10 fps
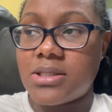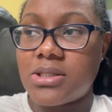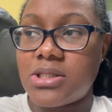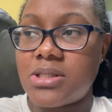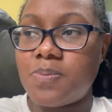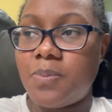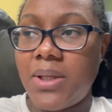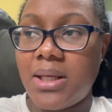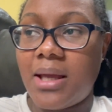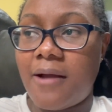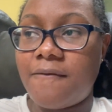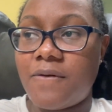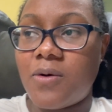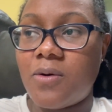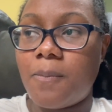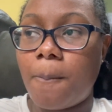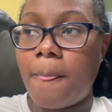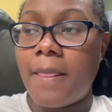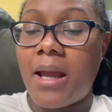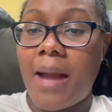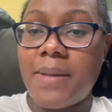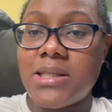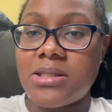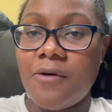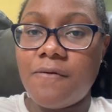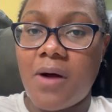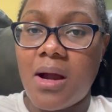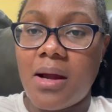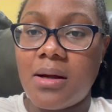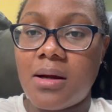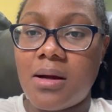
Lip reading: So just be careful. I mean, so far